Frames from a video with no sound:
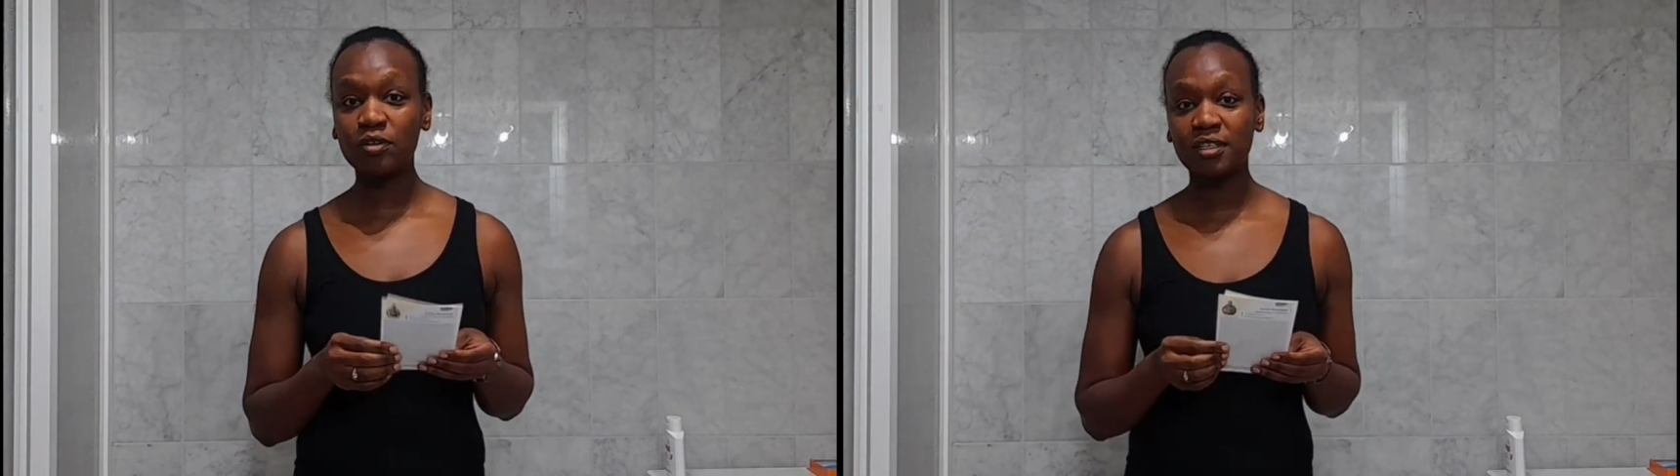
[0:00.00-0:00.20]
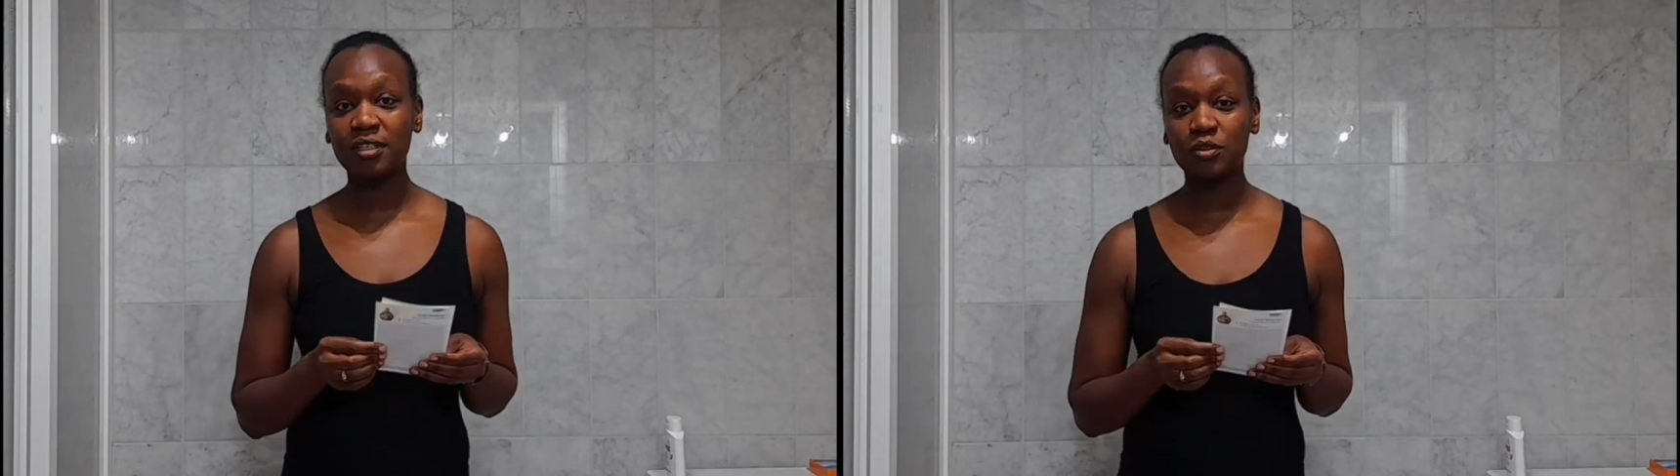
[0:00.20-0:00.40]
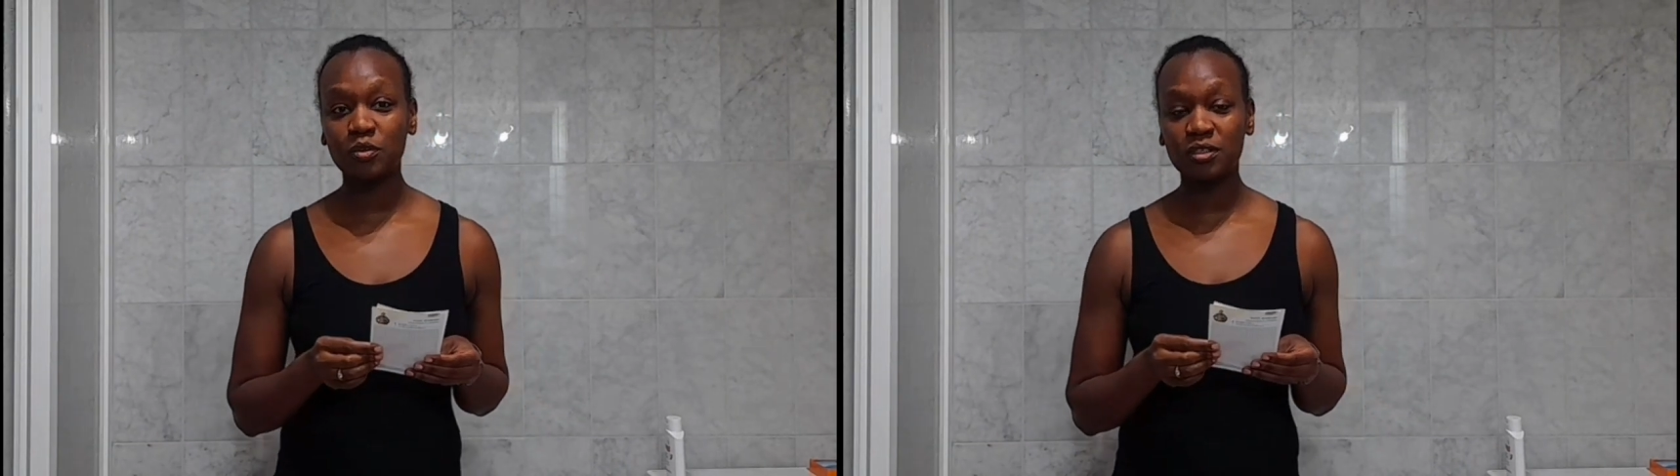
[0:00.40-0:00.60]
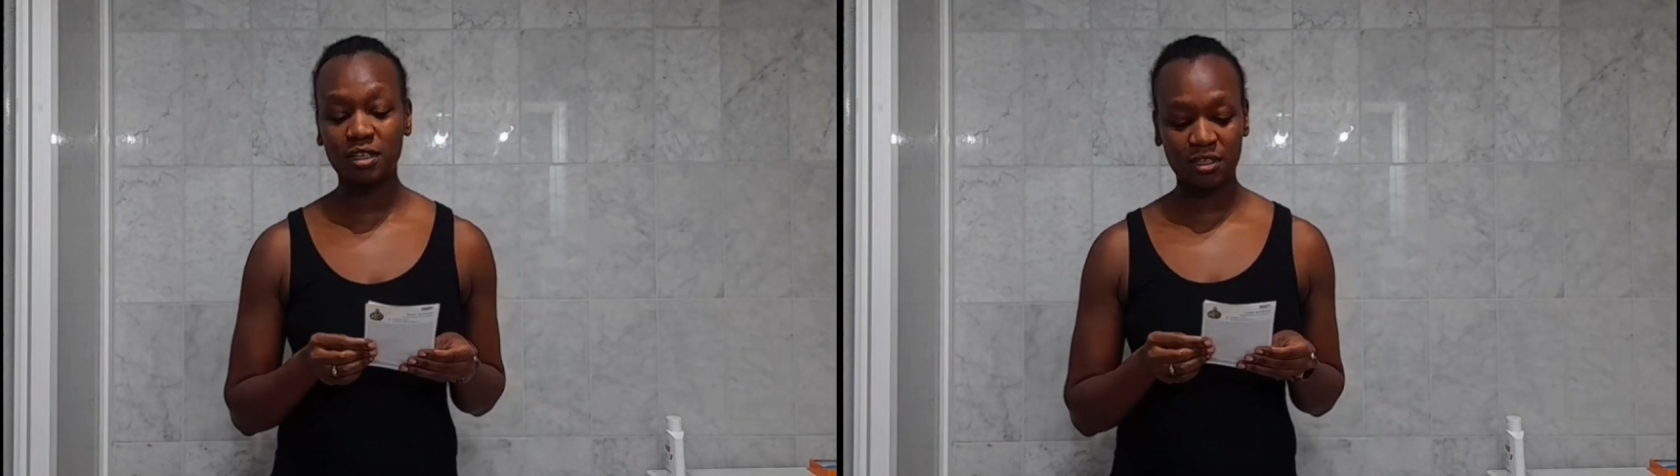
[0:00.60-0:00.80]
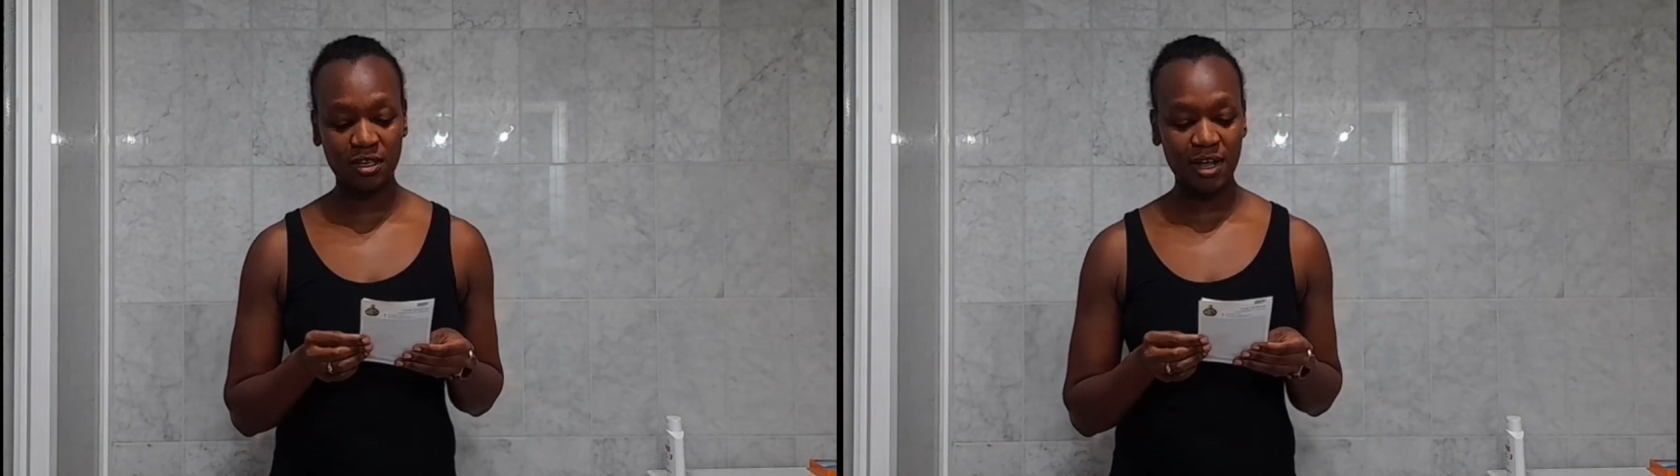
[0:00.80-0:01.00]
and don't
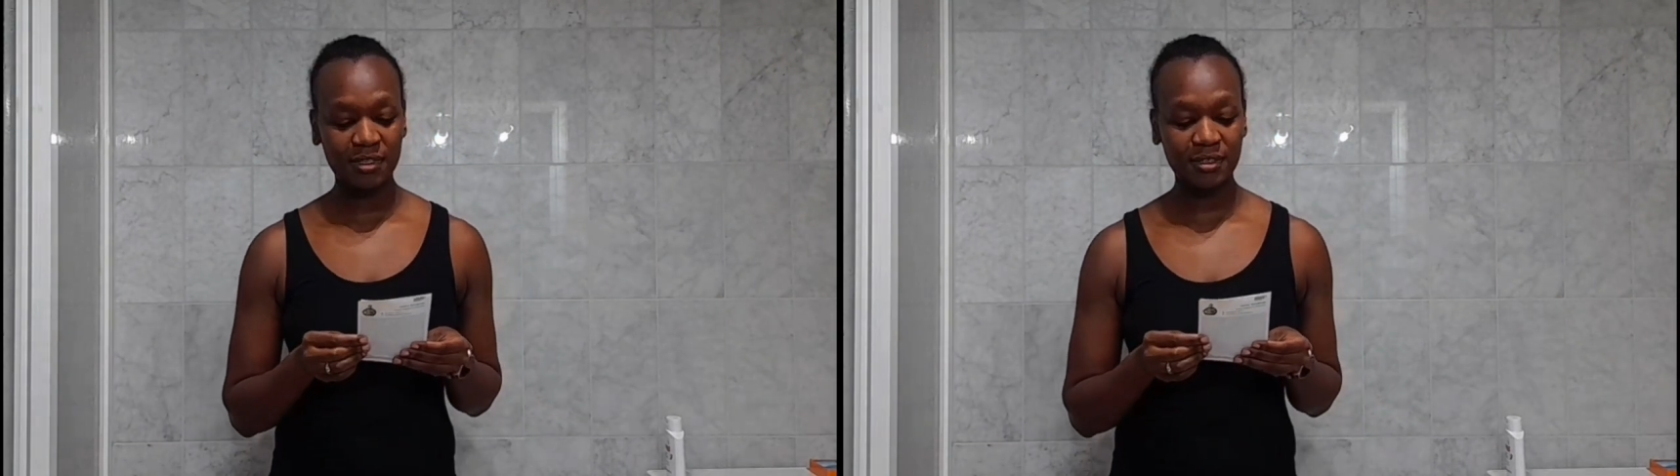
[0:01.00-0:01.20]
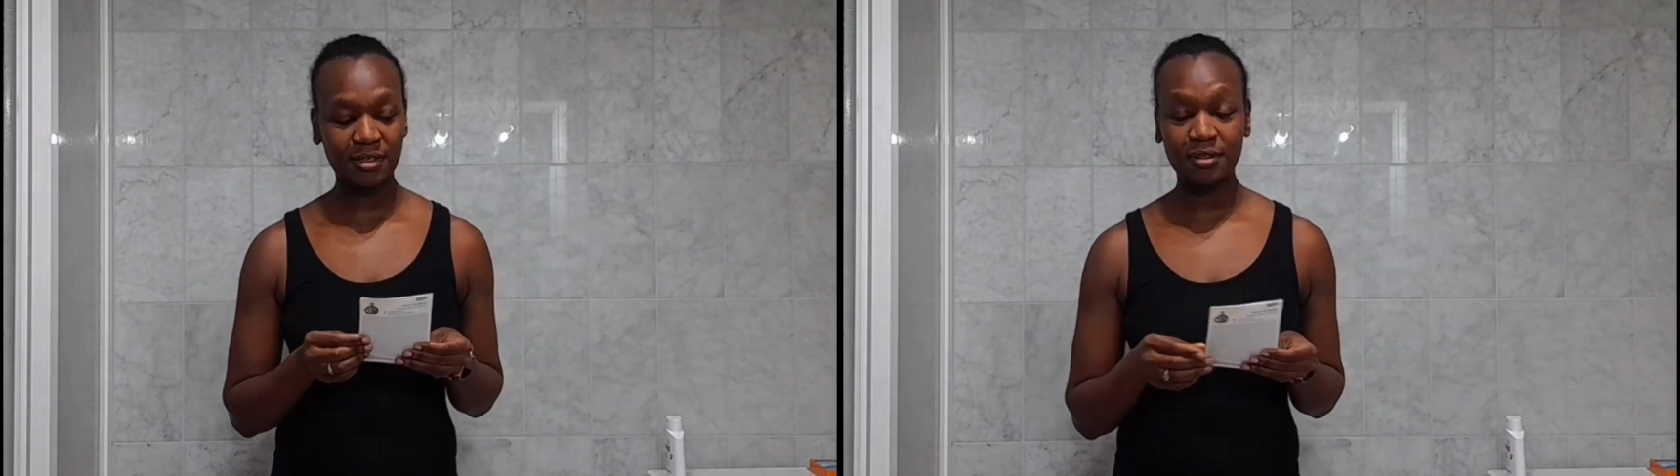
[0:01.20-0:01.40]
get an answer,